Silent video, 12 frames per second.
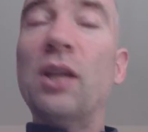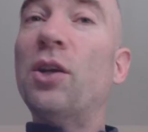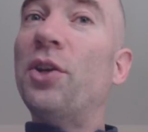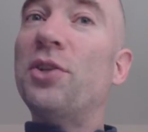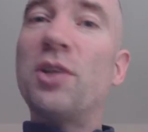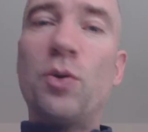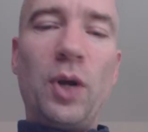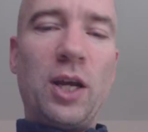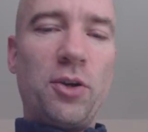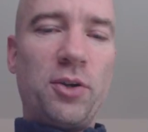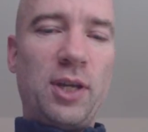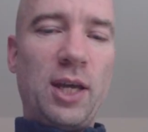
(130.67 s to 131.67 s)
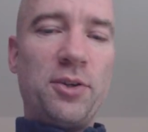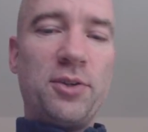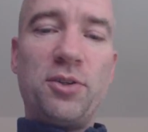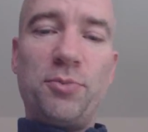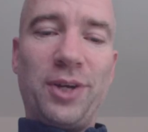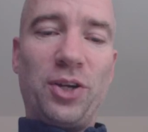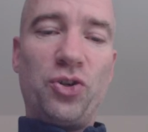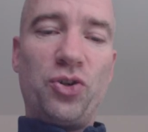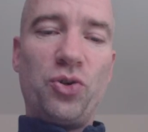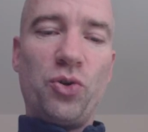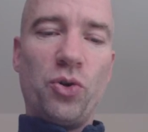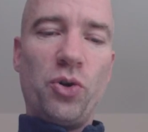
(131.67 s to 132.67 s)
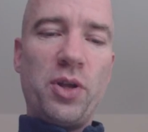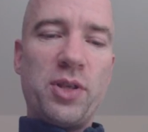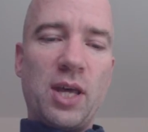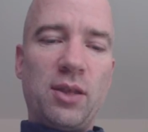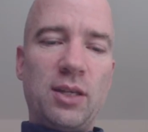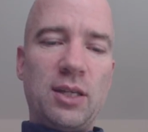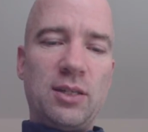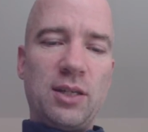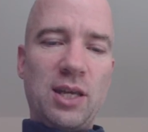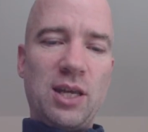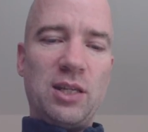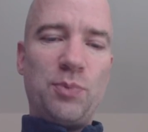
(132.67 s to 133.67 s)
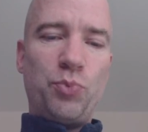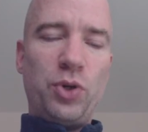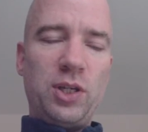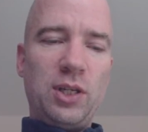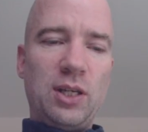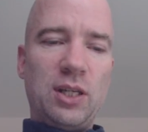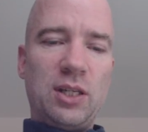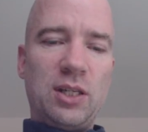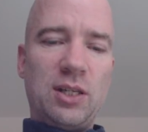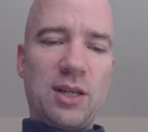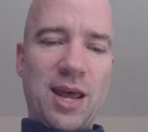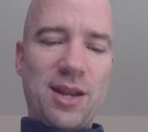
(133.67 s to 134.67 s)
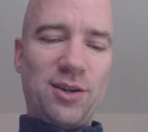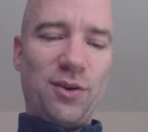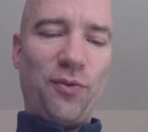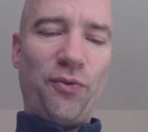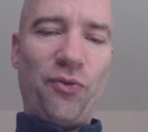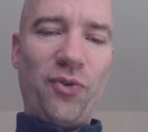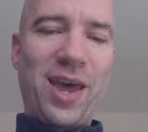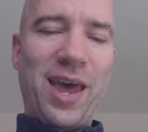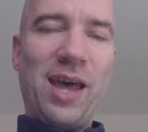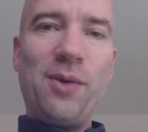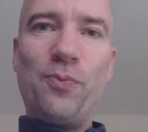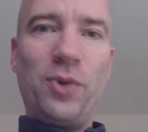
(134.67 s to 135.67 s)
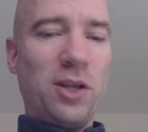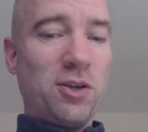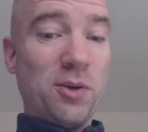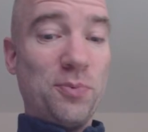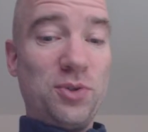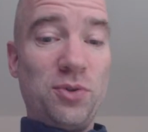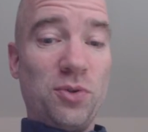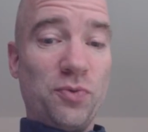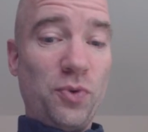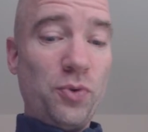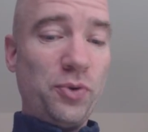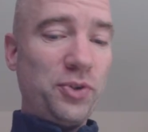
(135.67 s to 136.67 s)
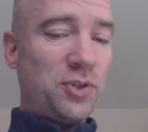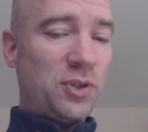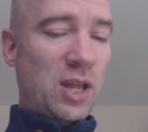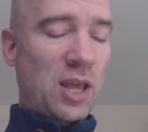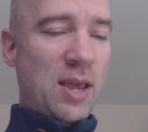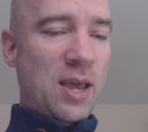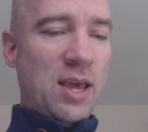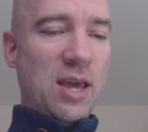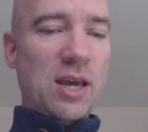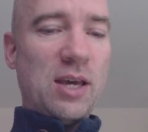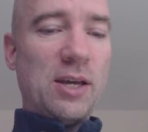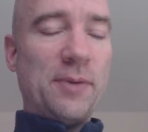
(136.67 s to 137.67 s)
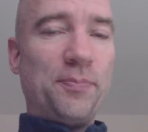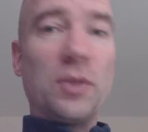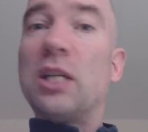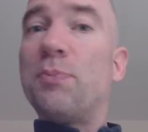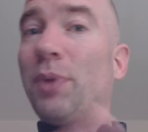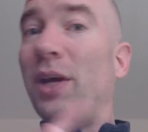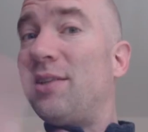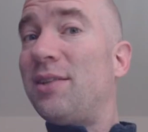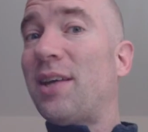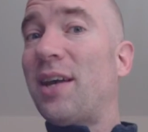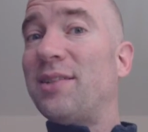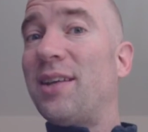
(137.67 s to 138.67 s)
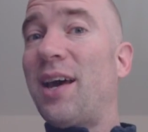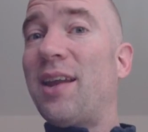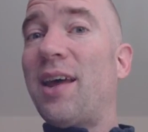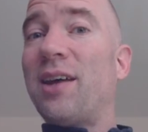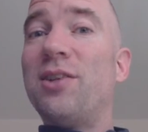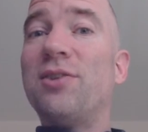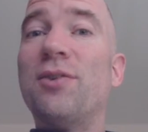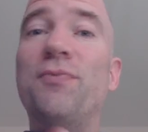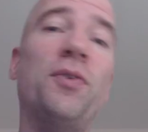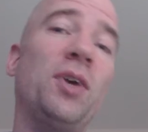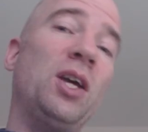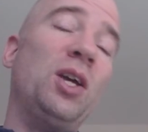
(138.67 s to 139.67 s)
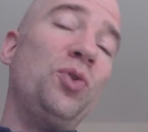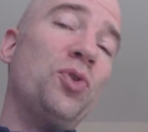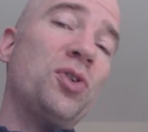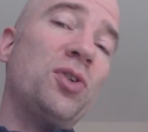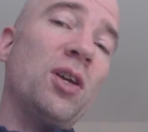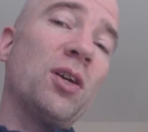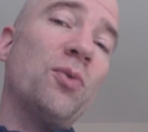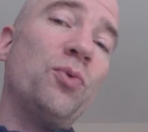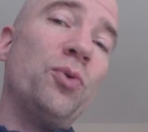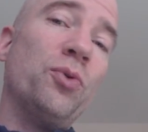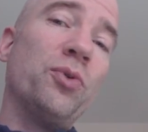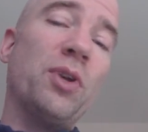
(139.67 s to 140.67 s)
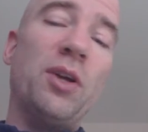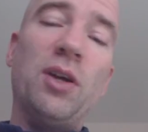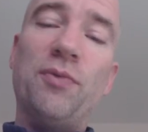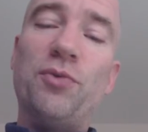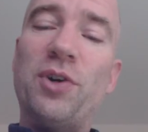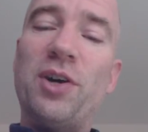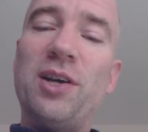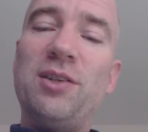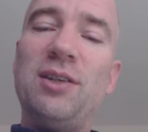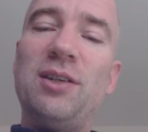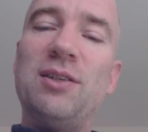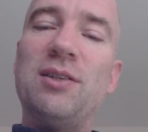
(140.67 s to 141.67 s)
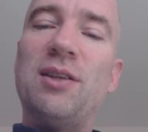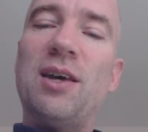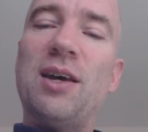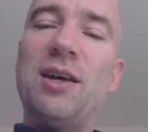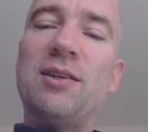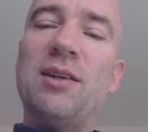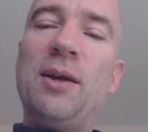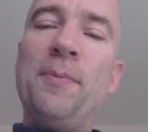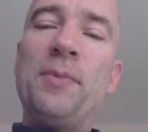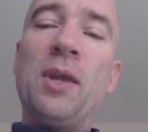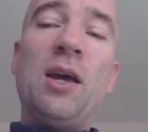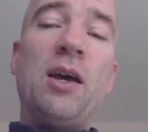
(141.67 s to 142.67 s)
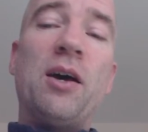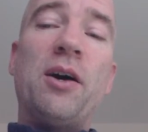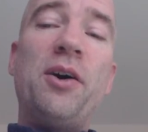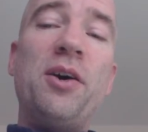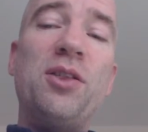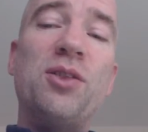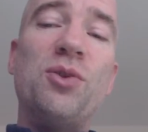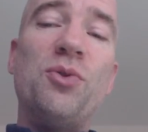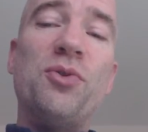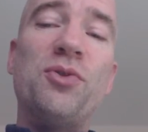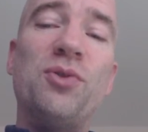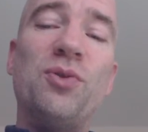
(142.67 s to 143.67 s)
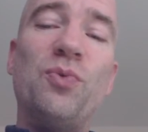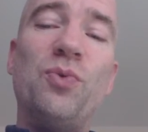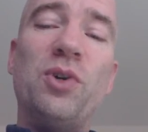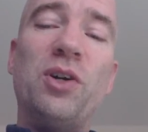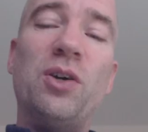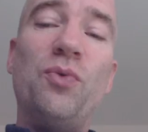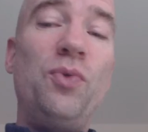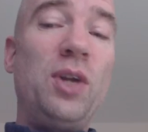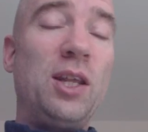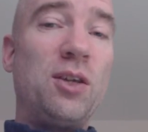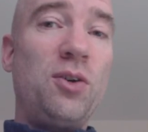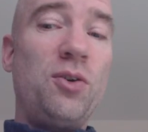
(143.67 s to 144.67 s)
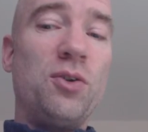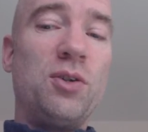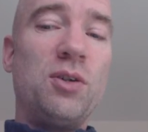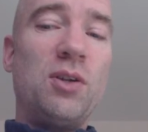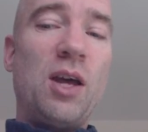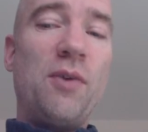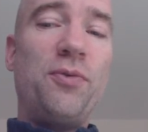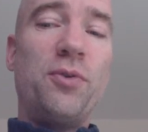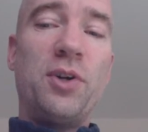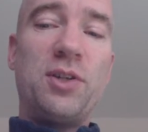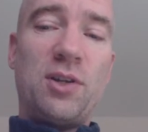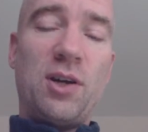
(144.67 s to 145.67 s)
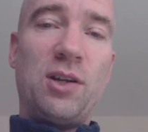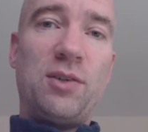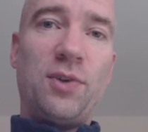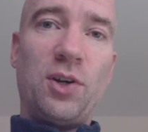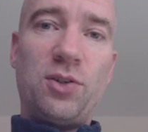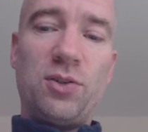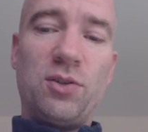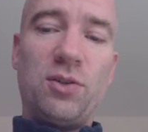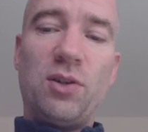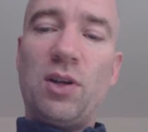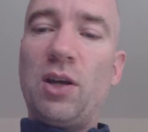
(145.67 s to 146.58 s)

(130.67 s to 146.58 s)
just a quick look here just to make sure that this is pretty standard fare when it comes to the rules. Space Assassin had actually some very interesting rule varieties that I thought were really good for a science fiction